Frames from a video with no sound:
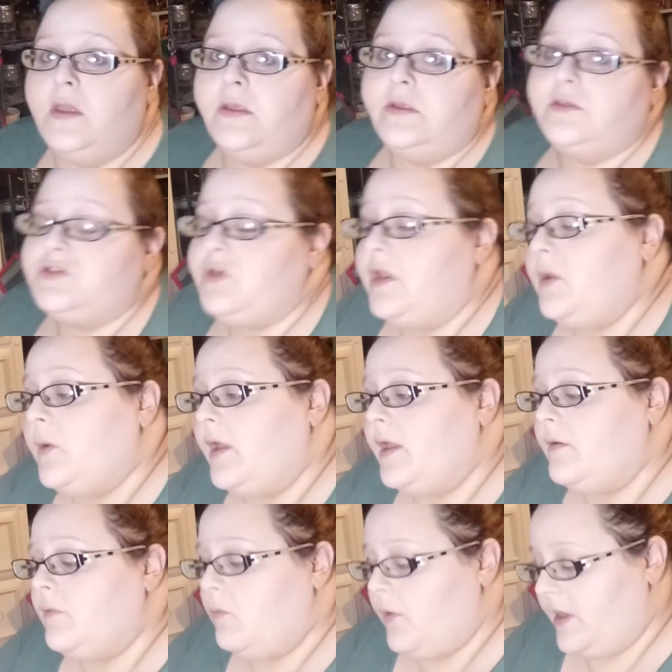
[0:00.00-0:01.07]
So anyway,
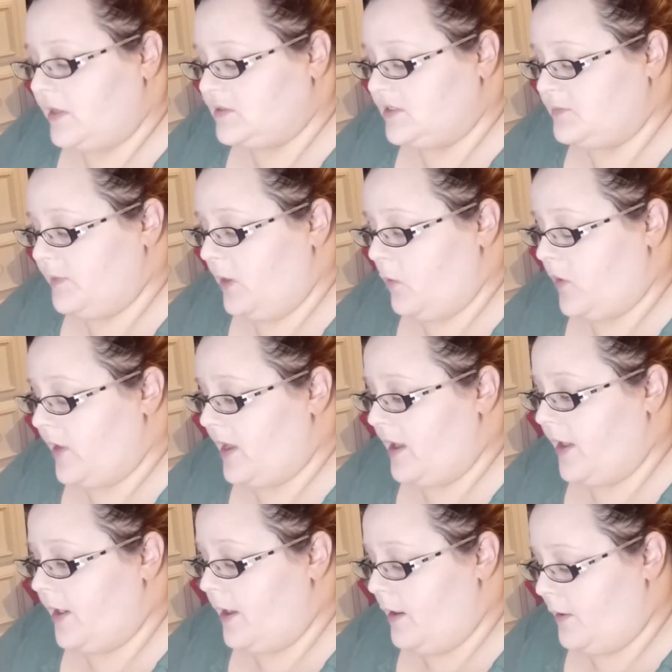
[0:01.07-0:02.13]
what else has been going
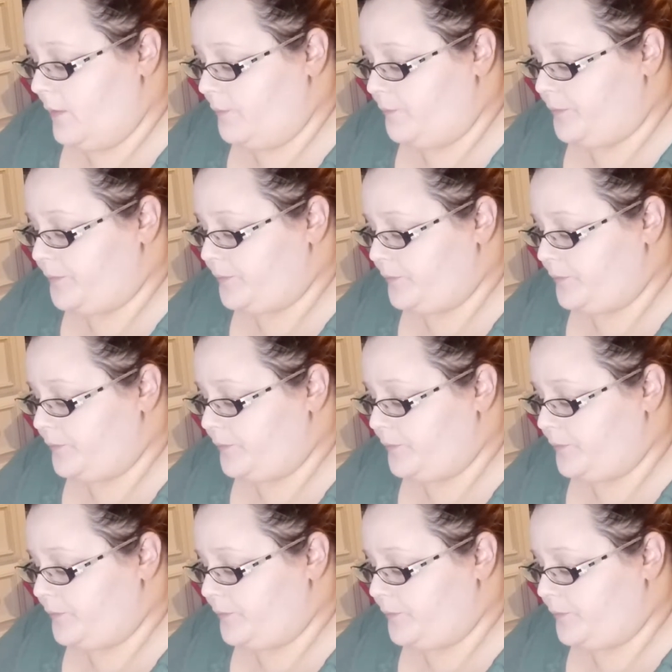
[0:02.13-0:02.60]
on?